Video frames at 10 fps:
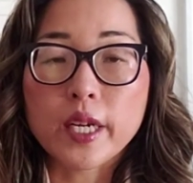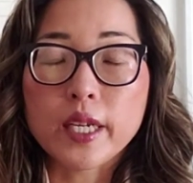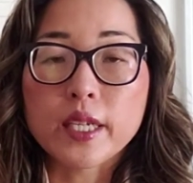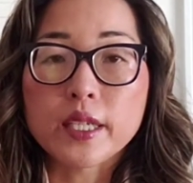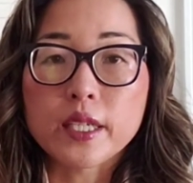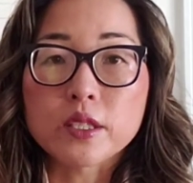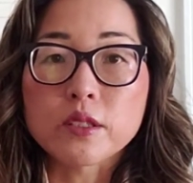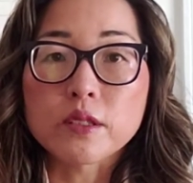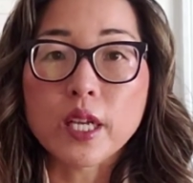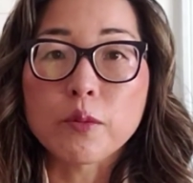and
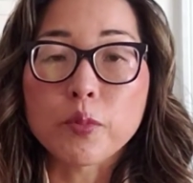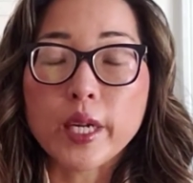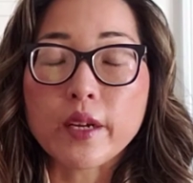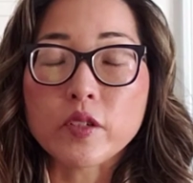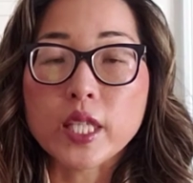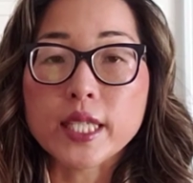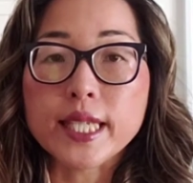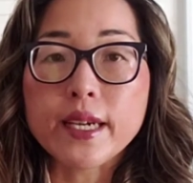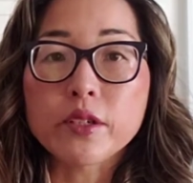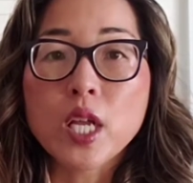it'll help break everything
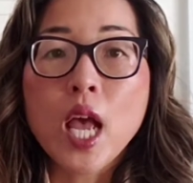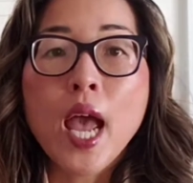down.